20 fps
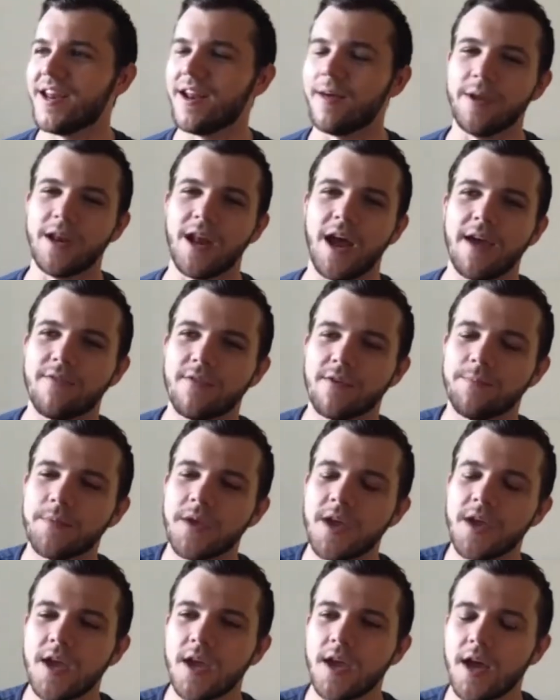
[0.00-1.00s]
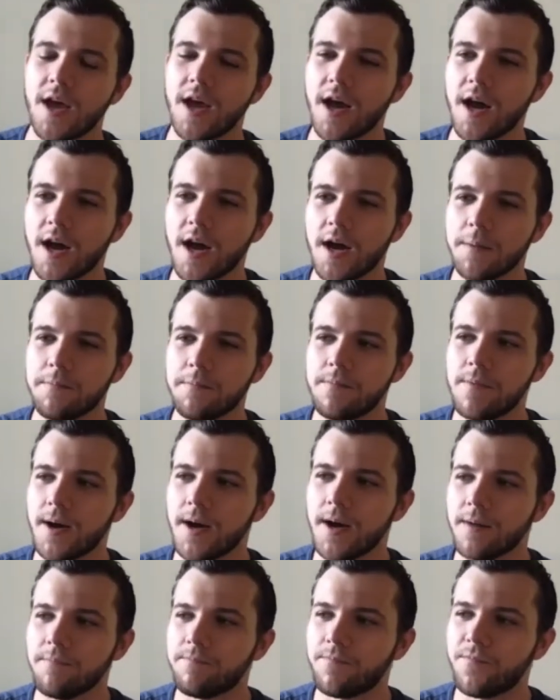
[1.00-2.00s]
I mean, I have a, uh,
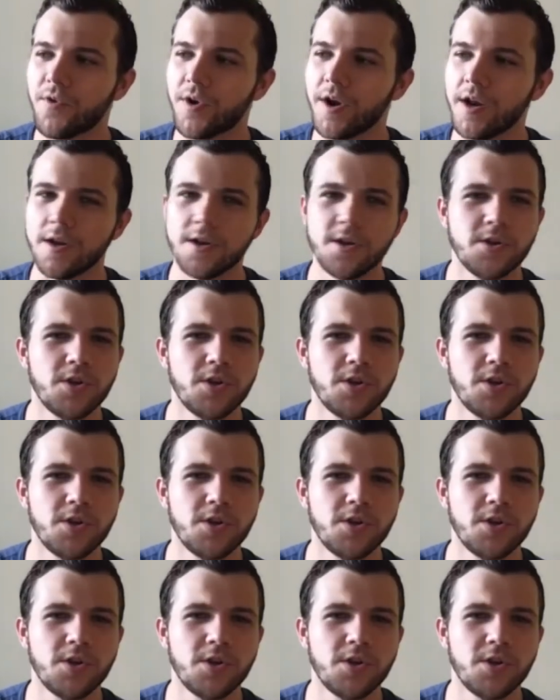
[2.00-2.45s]
a friend.